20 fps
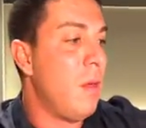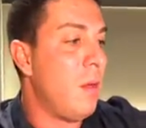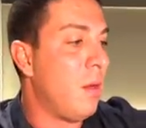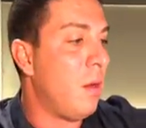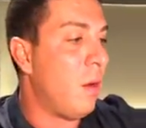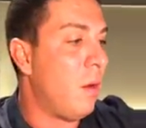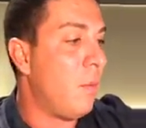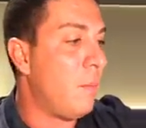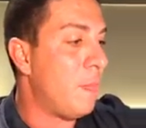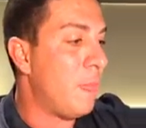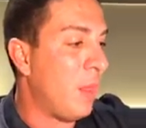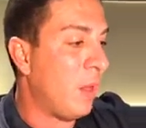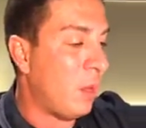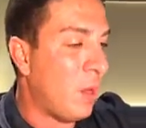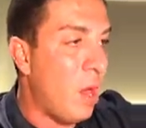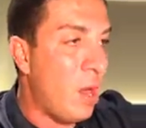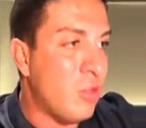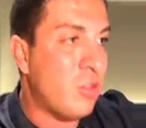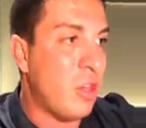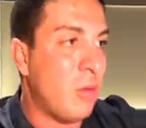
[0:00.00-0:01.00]
you know,
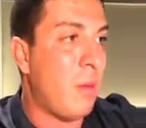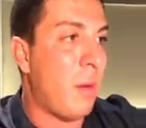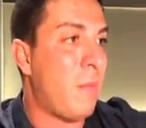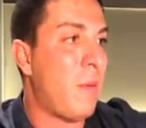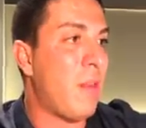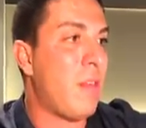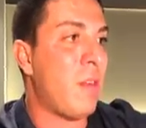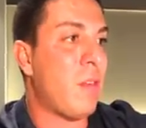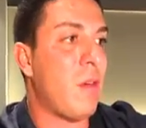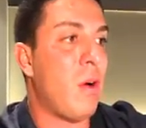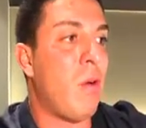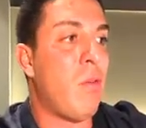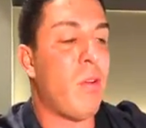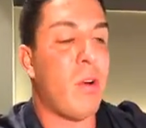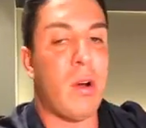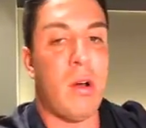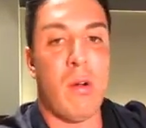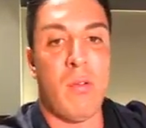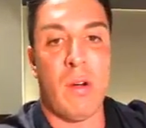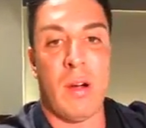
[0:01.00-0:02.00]
launching my business over
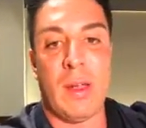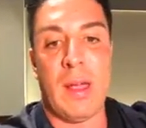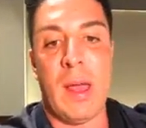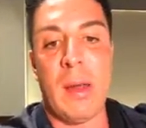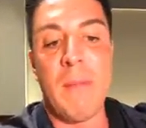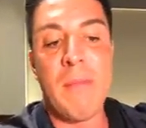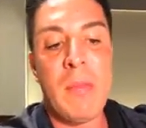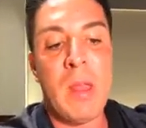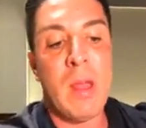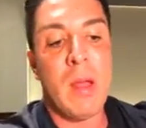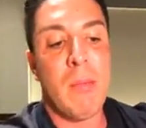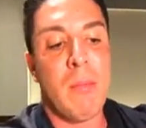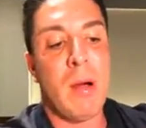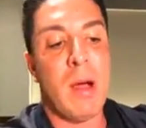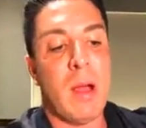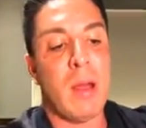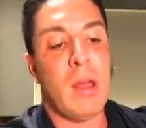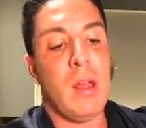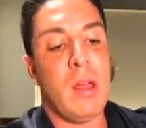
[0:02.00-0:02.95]
and over again. But